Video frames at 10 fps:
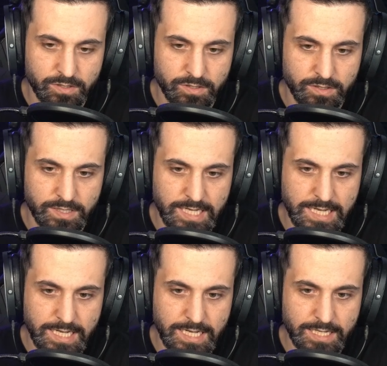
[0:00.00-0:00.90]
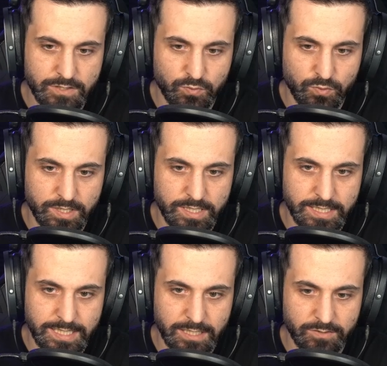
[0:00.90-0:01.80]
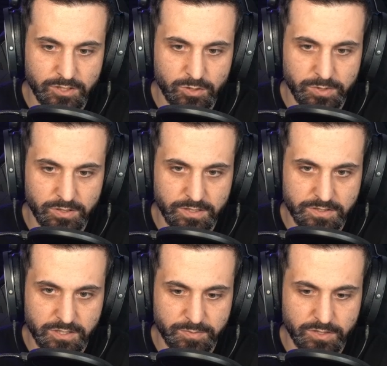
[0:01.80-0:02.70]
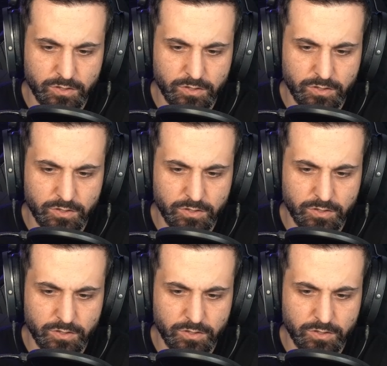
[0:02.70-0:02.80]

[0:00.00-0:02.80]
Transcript: That's one hell of an opener, ladies and gentlemen.